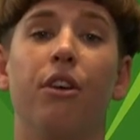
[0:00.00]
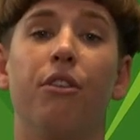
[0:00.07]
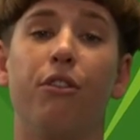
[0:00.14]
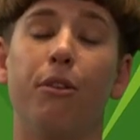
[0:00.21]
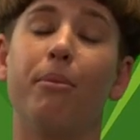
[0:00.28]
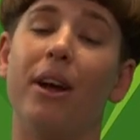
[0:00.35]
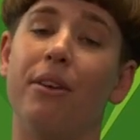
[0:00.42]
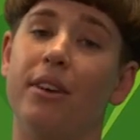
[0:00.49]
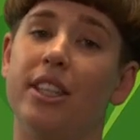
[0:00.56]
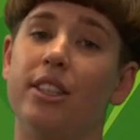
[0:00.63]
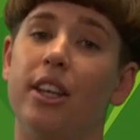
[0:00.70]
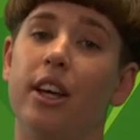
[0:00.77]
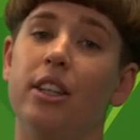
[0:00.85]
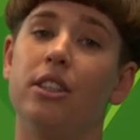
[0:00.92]
From my
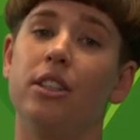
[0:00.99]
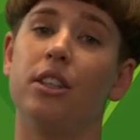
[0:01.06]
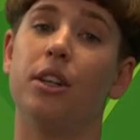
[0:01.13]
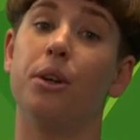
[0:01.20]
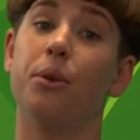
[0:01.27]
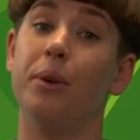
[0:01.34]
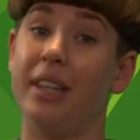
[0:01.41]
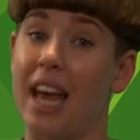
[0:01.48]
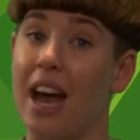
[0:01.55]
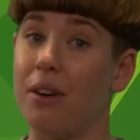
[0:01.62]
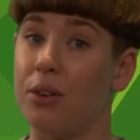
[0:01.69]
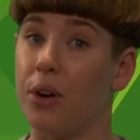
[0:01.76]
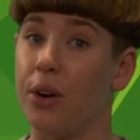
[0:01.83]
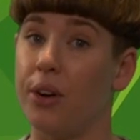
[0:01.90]
research, we now
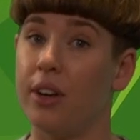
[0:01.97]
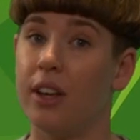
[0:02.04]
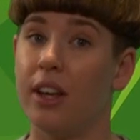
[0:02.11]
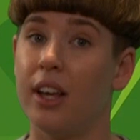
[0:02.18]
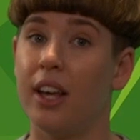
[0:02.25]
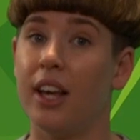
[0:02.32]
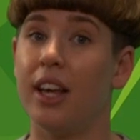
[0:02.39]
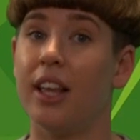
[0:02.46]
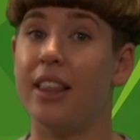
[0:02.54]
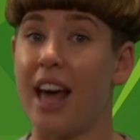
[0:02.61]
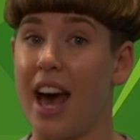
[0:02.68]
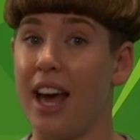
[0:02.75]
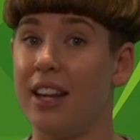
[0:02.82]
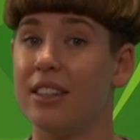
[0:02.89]
know
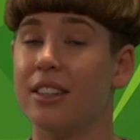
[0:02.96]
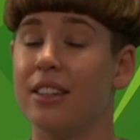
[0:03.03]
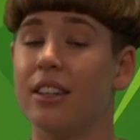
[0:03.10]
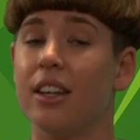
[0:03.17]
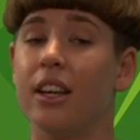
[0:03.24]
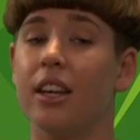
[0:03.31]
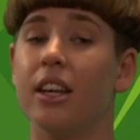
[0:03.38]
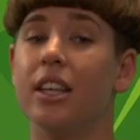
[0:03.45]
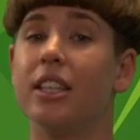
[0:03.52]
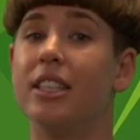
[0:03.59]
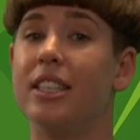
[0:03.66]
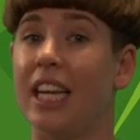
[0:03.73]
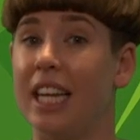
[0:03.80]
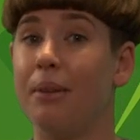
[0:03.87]
that
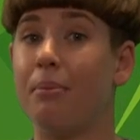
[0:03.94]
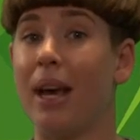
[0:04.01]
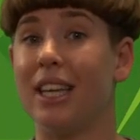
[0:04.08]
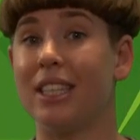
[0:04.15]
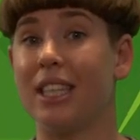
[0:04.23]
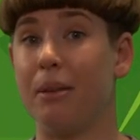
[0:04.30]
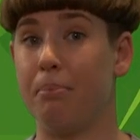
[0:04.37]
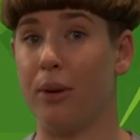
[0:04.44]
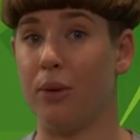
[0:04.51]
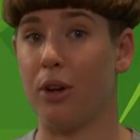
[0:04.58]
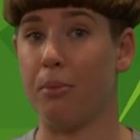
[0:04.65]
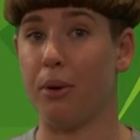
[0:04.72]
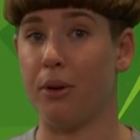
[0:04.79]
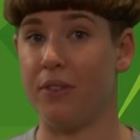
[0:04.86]
seed banks can build
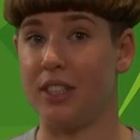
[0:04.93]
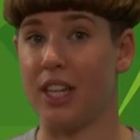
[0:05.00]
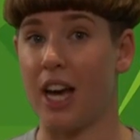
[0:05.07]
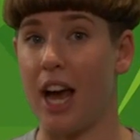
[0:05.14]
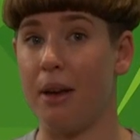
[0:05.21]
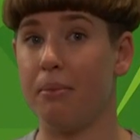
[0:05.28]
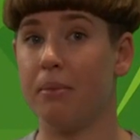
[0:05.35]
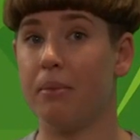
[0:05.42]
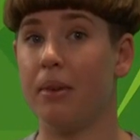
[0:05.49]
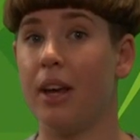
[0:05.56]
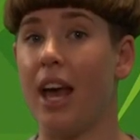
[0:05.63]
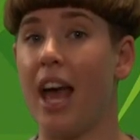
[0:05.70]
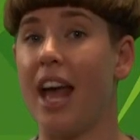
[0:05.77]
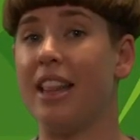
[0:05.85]
up over time,
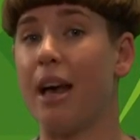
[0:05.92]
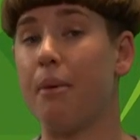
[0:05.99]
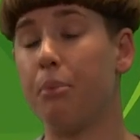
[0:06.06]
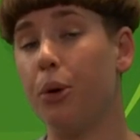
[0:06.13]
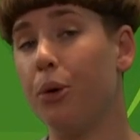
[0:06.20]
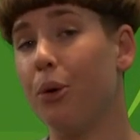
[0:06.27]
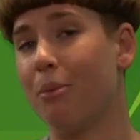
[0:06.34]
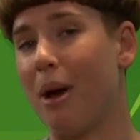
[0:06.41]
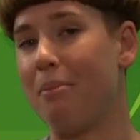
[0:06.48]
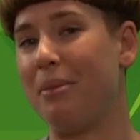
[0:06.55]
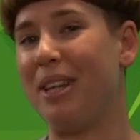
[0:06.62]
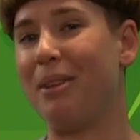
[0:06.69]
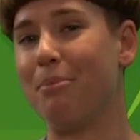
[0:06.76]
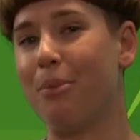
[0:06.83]
and that poo might be
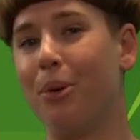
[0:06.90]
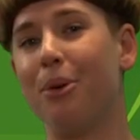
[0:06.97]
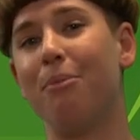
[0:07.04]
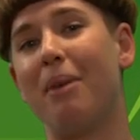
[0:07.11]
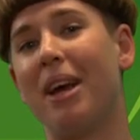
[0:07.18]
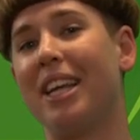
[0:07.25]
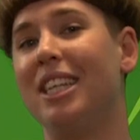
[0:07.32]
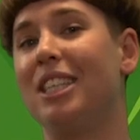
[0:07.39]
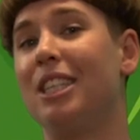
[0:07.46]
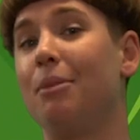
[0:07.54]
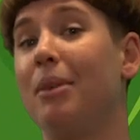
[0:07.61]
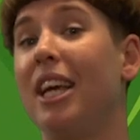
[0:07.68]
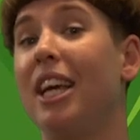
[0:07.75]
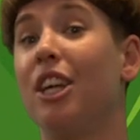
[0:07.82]
an important mechanism
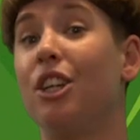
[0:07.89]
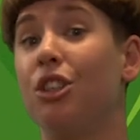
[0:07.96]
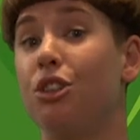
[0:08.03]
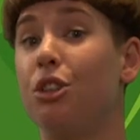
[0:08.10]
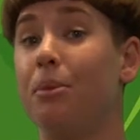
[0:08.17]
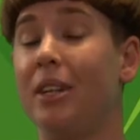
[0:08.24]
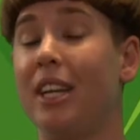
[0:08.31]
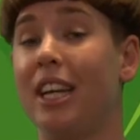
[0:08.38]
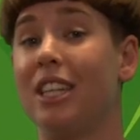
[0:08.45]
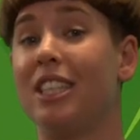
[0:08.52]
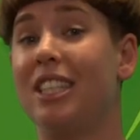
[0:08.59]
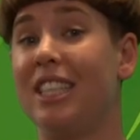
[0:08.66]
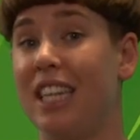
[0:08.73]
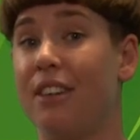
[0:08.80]
in contributing to
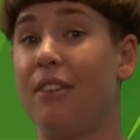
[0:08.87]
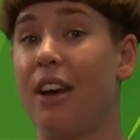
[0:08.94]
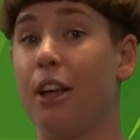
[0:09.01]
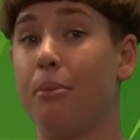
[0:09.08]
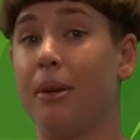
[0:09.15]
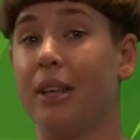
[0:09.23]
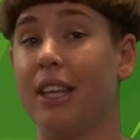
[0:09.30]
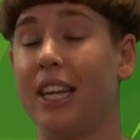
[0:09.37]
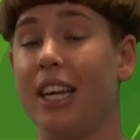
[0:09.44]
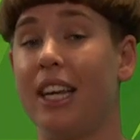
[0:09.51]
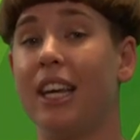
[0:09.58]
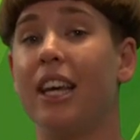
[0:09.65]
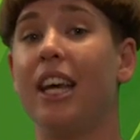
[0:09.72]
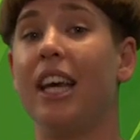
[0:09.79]
seed availability
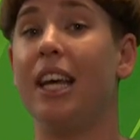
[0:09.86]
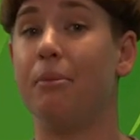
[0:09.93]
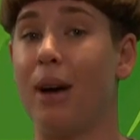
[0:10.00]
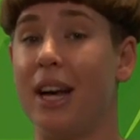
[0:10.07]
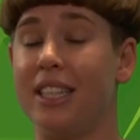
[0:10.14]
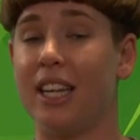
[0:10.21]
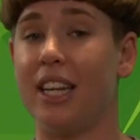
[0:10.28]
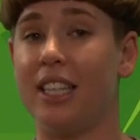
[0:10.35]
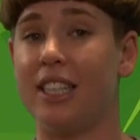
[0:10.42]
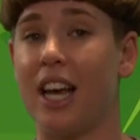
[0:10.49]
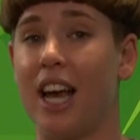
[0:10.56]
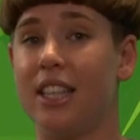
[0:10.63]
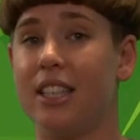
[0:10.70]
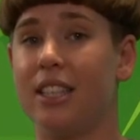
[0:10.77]
in my study
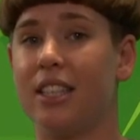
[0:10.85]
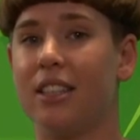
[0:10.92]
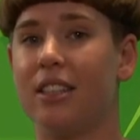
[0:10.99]
sites.